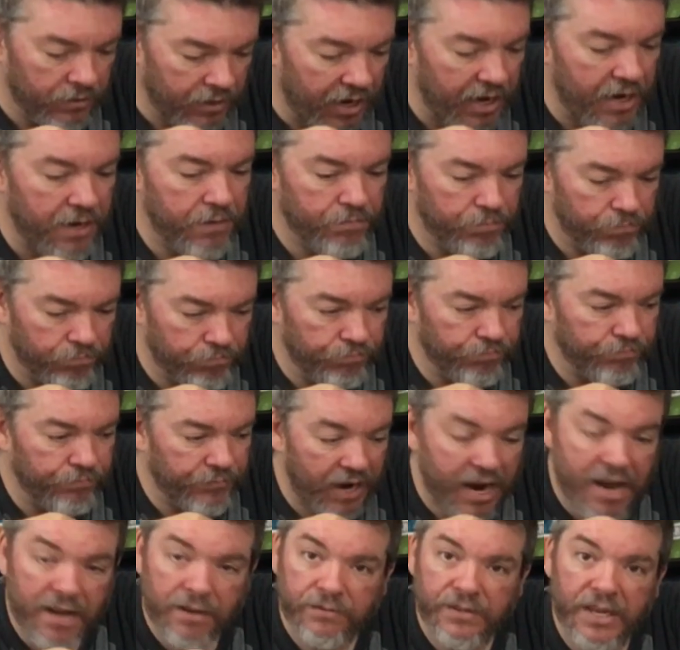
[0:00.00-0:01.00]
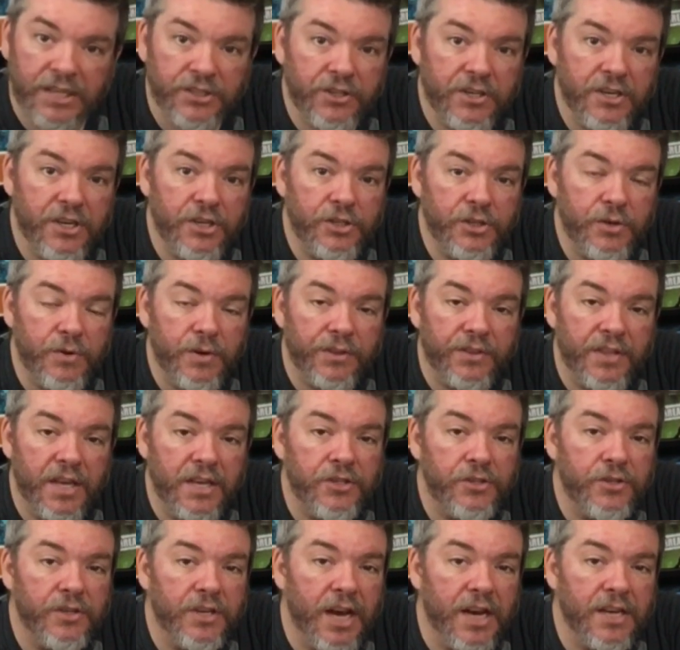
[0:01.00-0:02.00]
And yeah, that's going to do it.
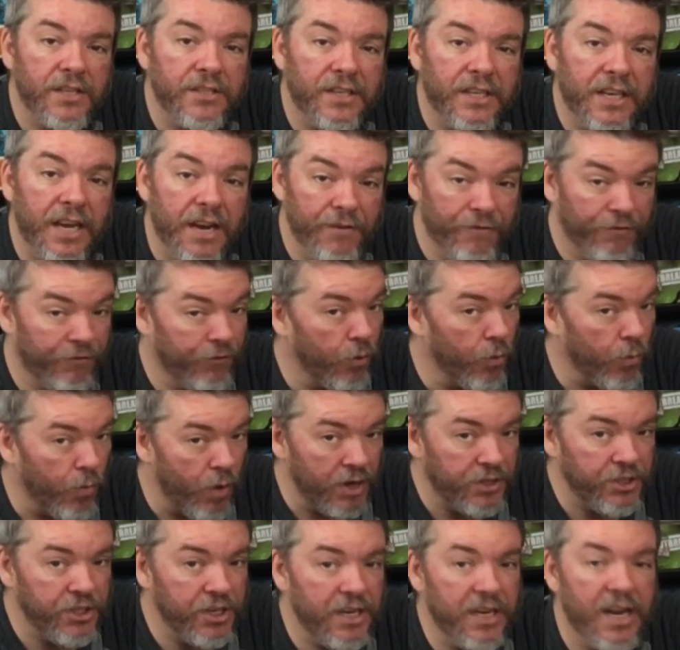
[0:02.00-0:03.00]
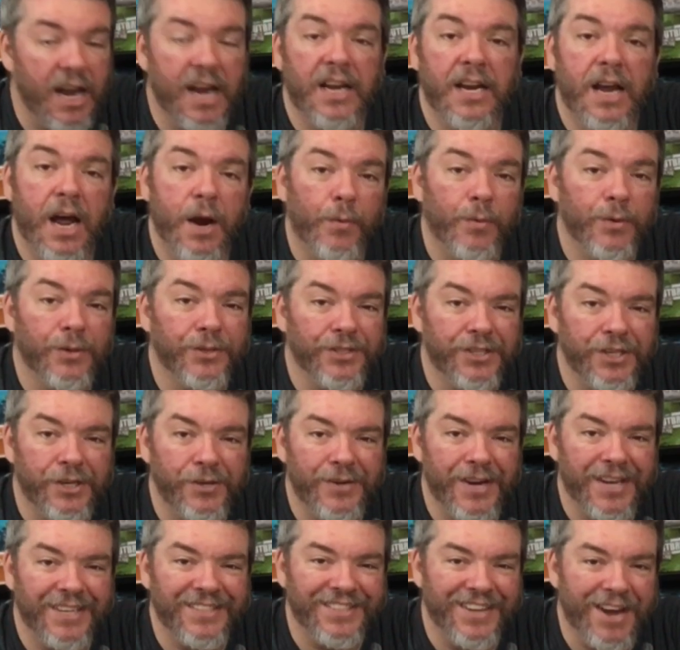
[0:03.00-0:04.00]
Thanks you guys again for watching, and I will see
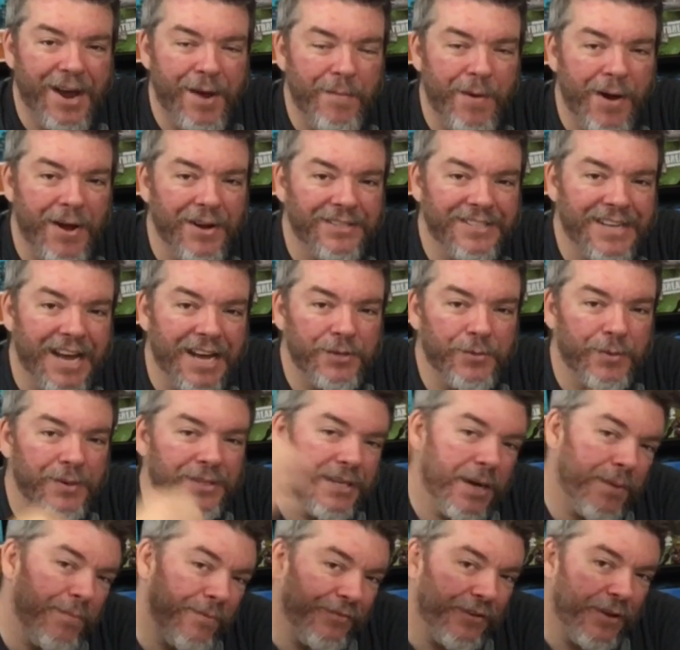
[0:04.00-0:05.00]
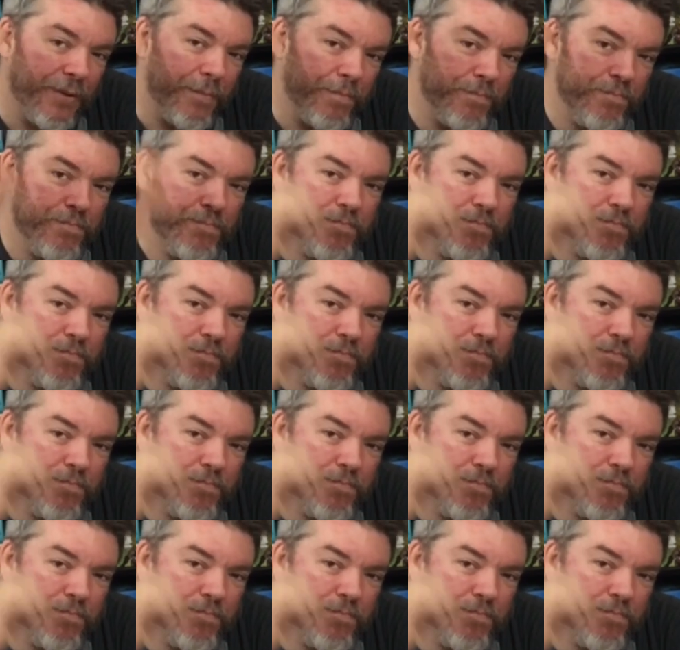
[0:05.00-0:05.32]
you next time on Tatooine Tableflip.